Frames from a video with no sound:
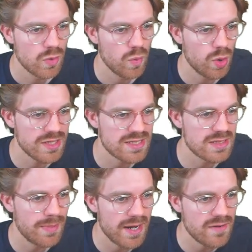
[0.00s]
What is the
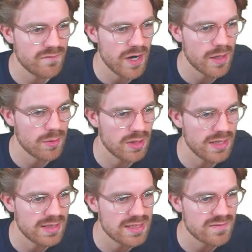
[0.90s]
dependent variable
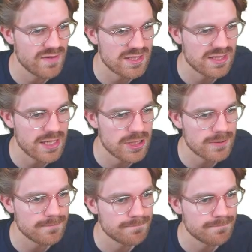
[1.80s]
in this investigation?